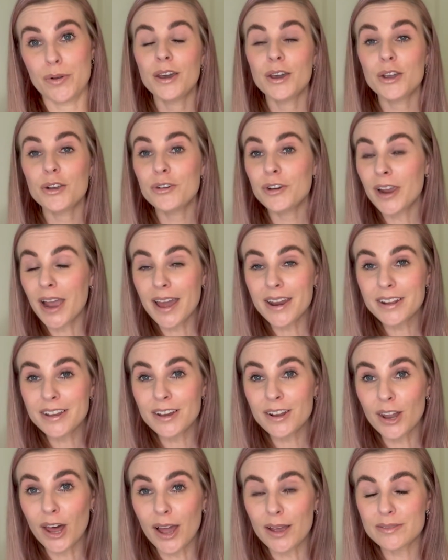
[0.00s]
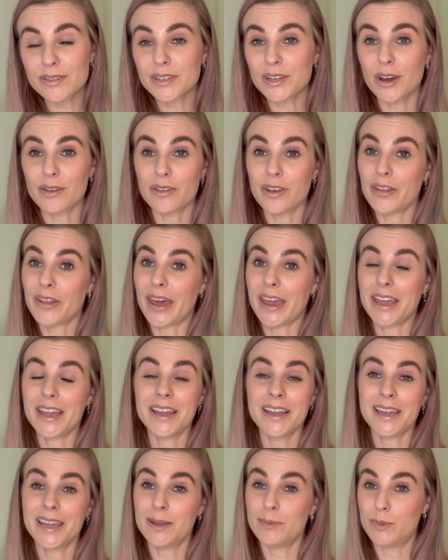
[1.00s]
creating a lifestyle that they can
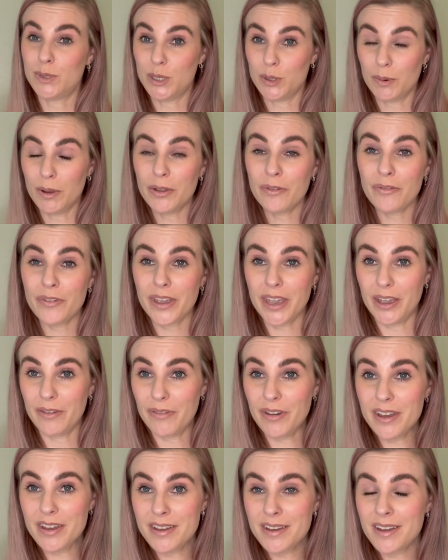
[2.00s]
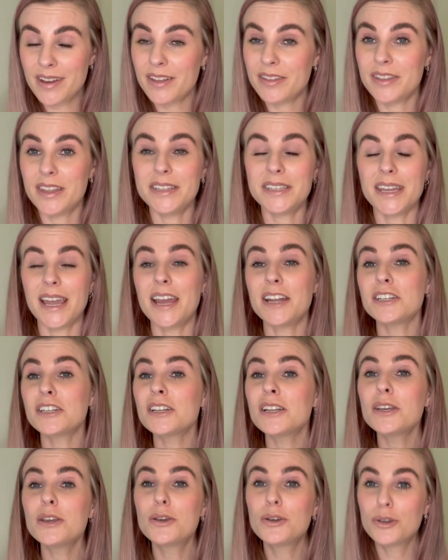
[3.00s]
keep doing forever, that's
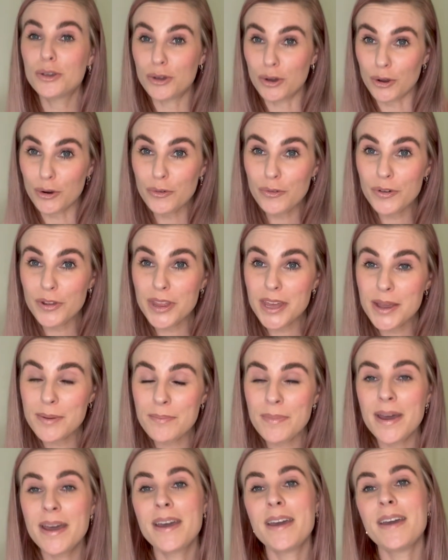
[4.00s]
actually good for them